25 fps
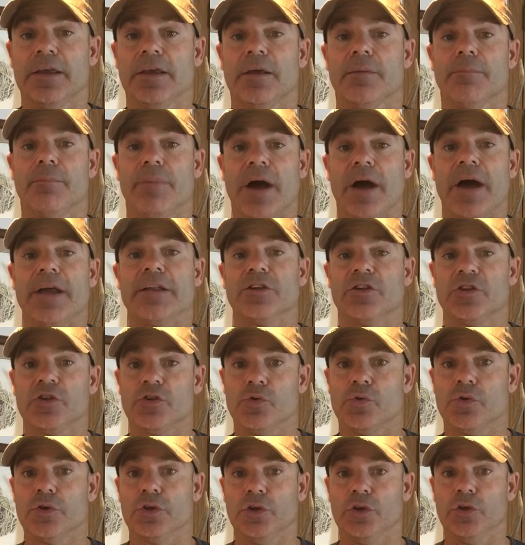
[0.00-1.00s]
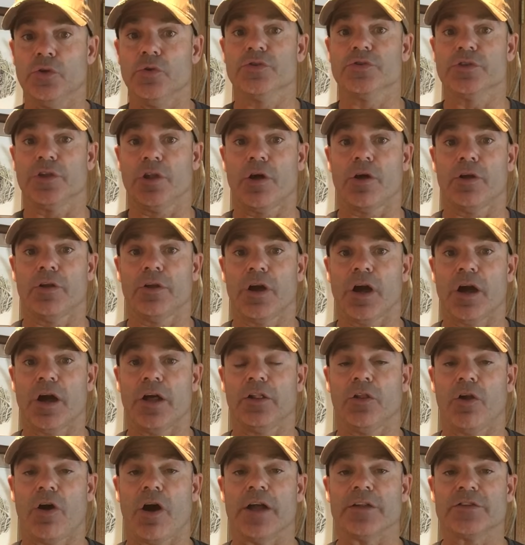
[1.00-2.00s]
but you would lose a
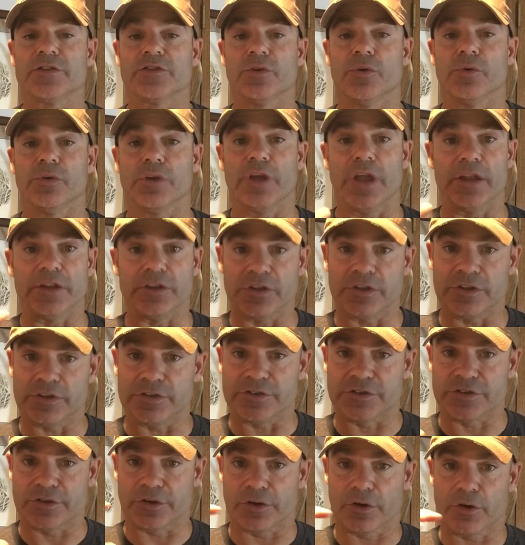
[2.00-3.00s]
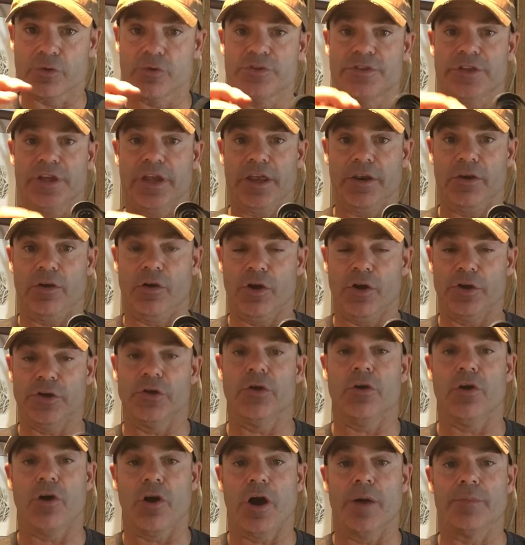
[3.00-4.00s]
lot. So it zeroes in on
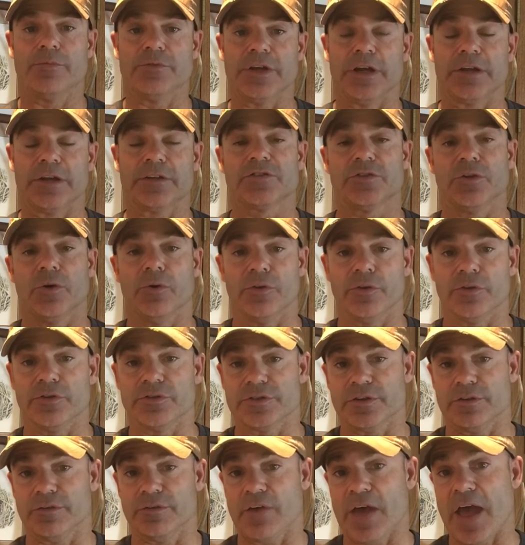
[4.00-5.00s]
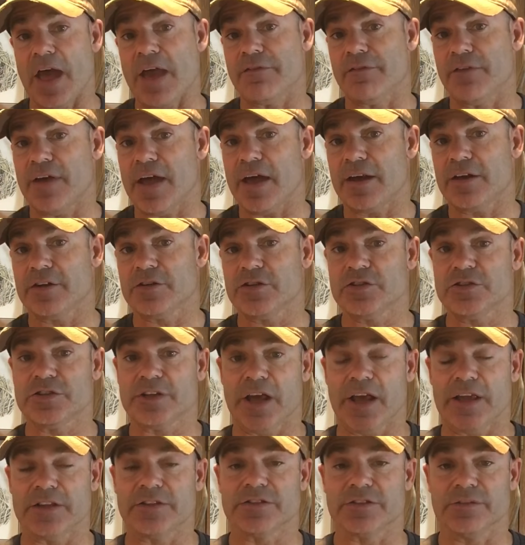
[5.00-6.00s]
your object. So there's some advantages
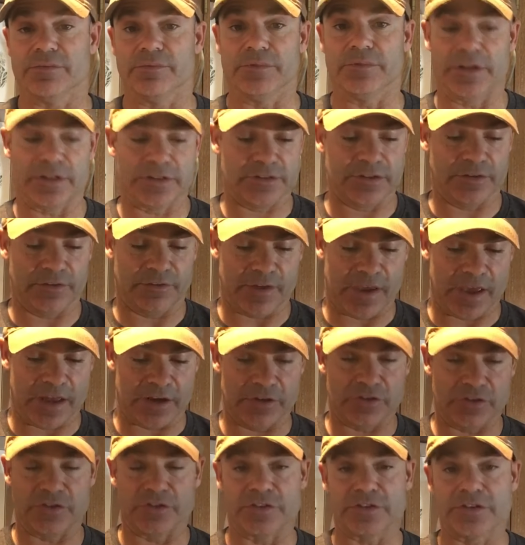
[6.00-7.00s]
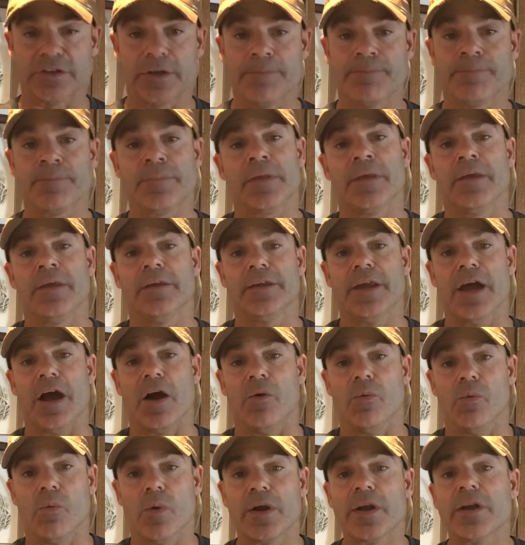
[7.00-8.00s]
and some disadvantages.
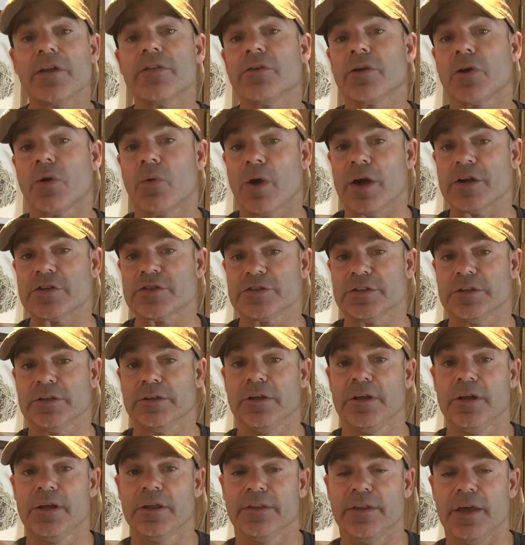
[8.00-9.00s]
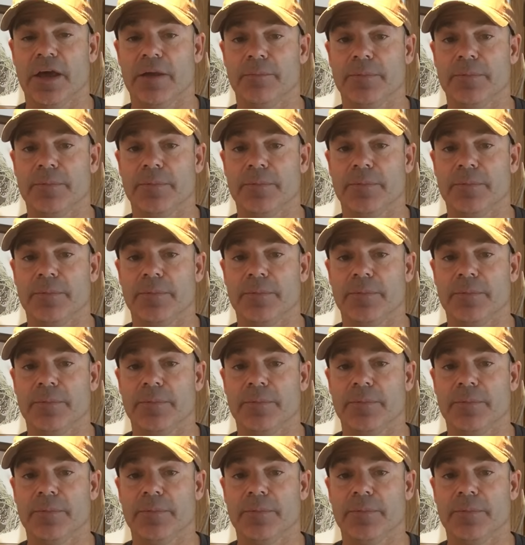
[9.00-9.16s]
Now, one other question that